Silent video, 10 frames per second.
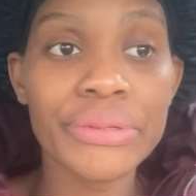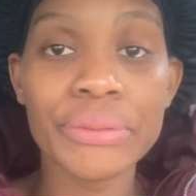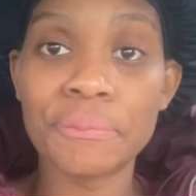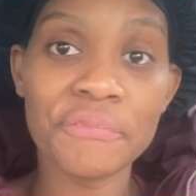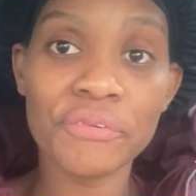
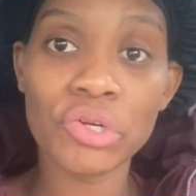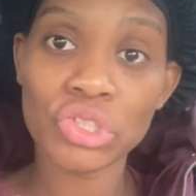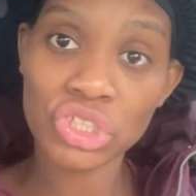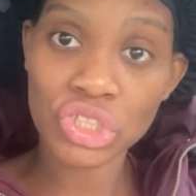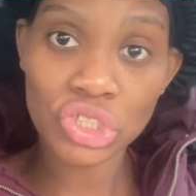Before
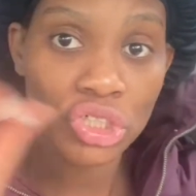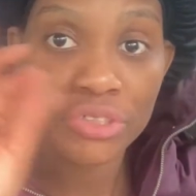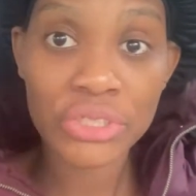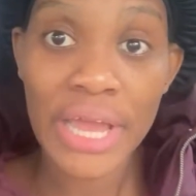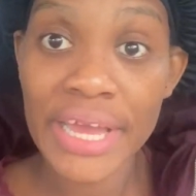us
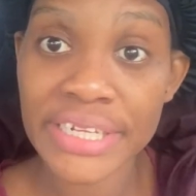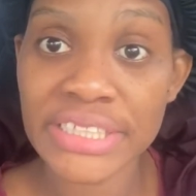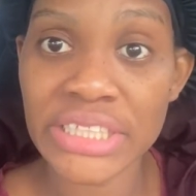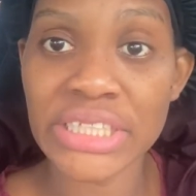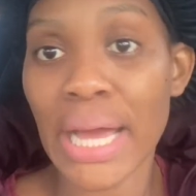
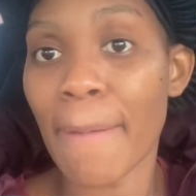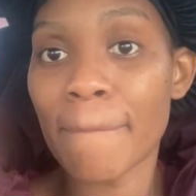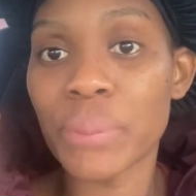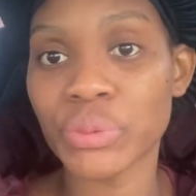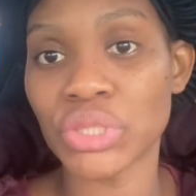edit it
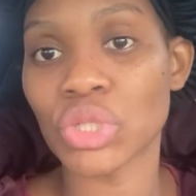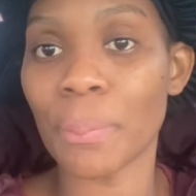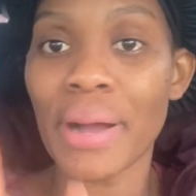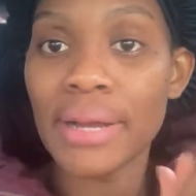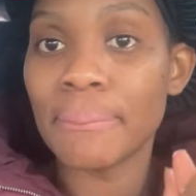and put it
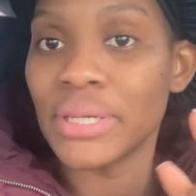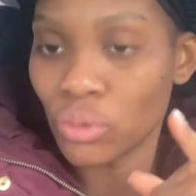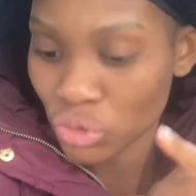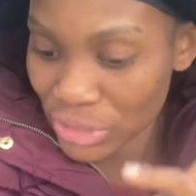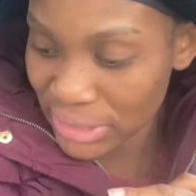up and
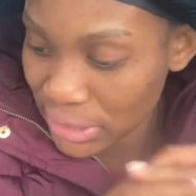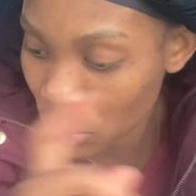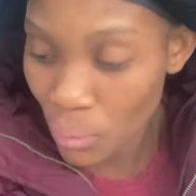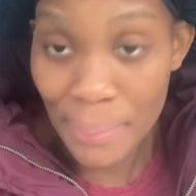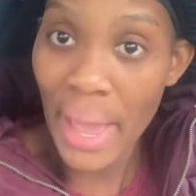make us see
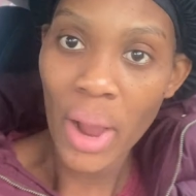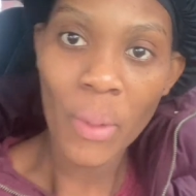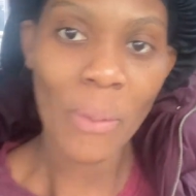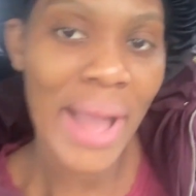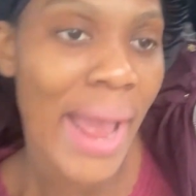where me are
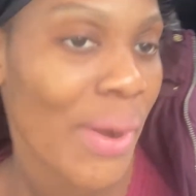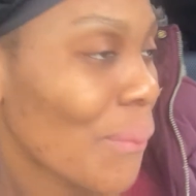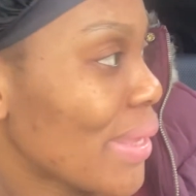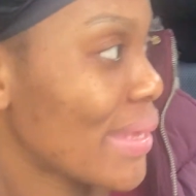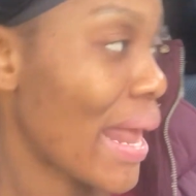going
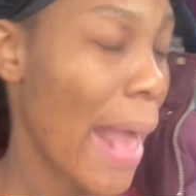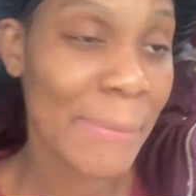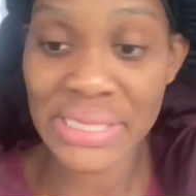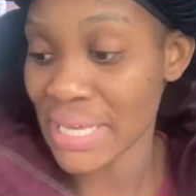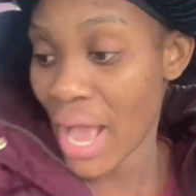with
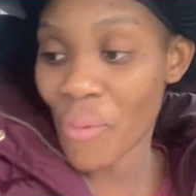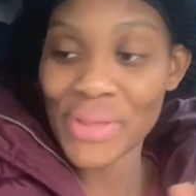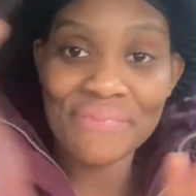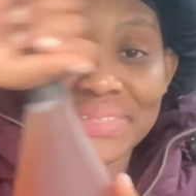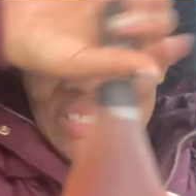and I can't
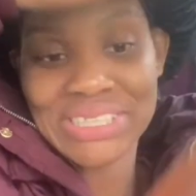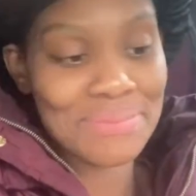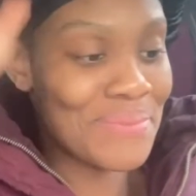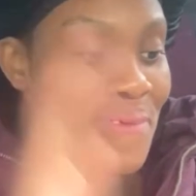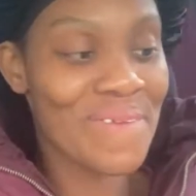wait to
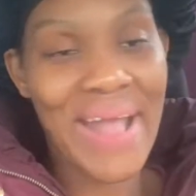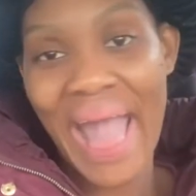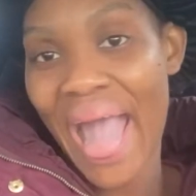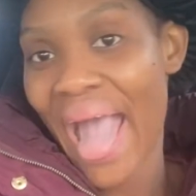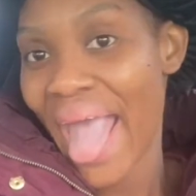drink my
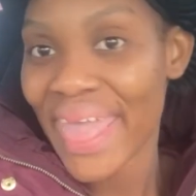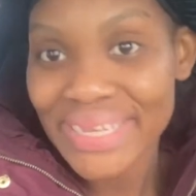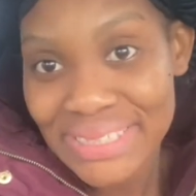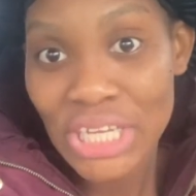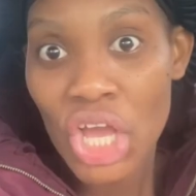
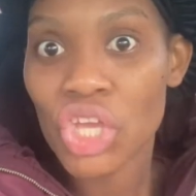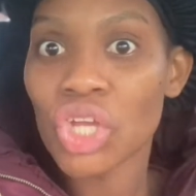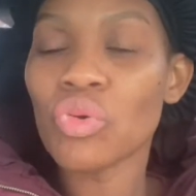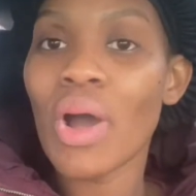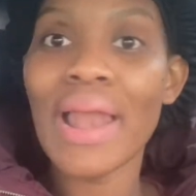wine.
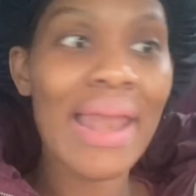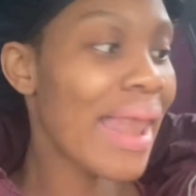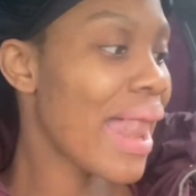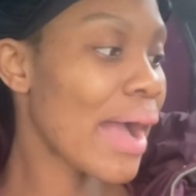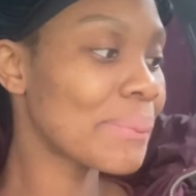You know
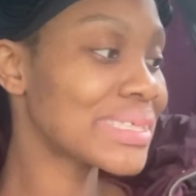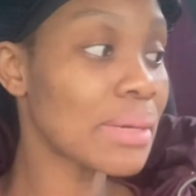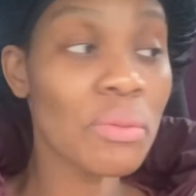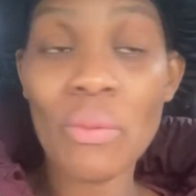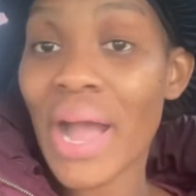how long I
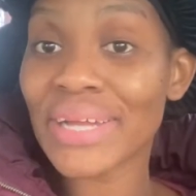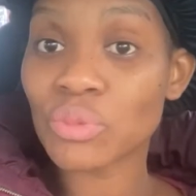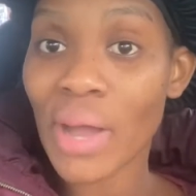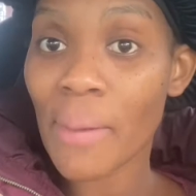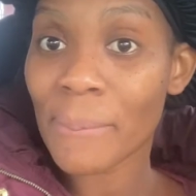said I want
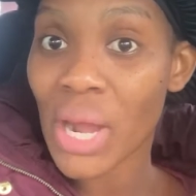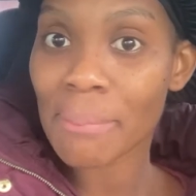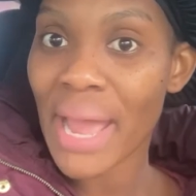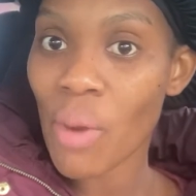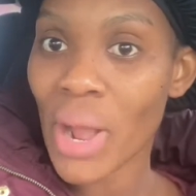to
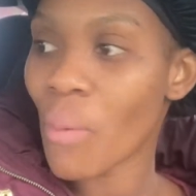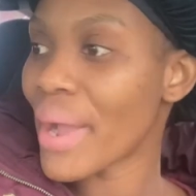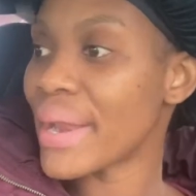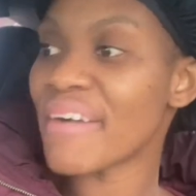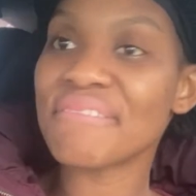buy one
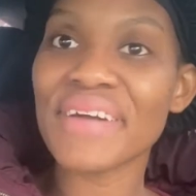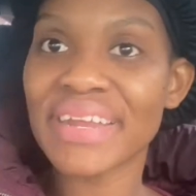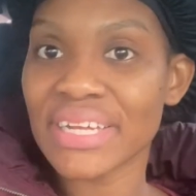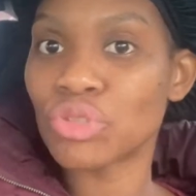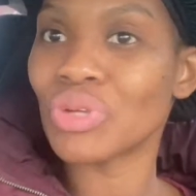wine and
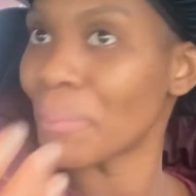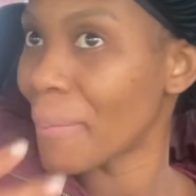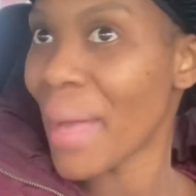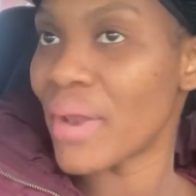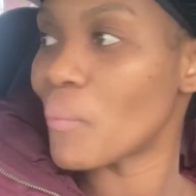finally to
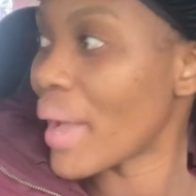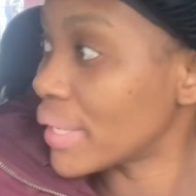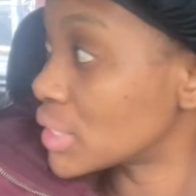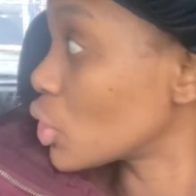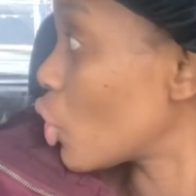them buy the
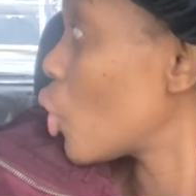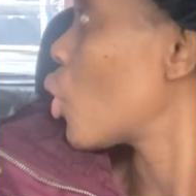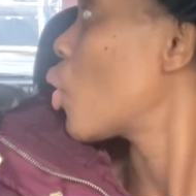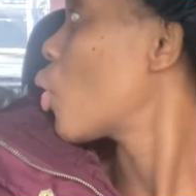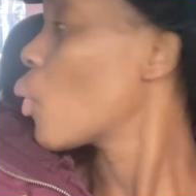wine. So
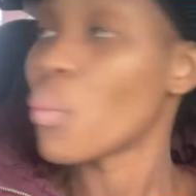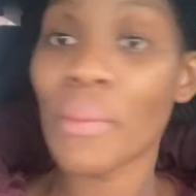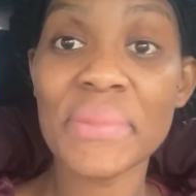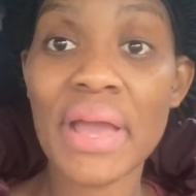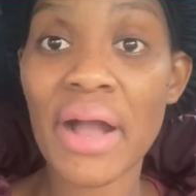
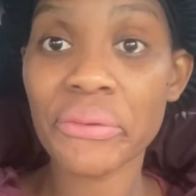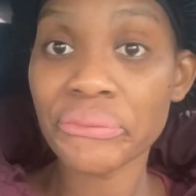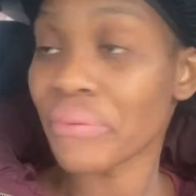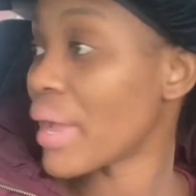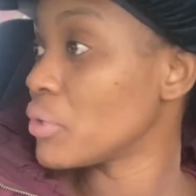what me I go
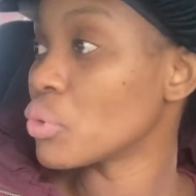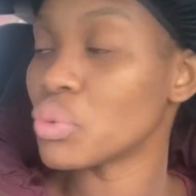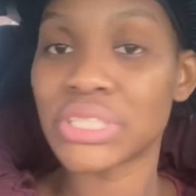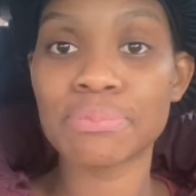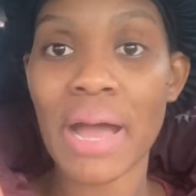do right now
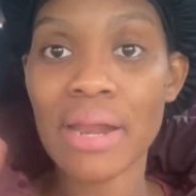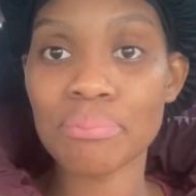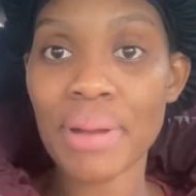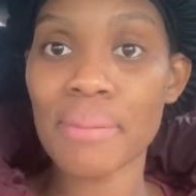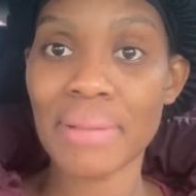is
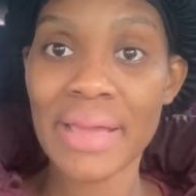unpack my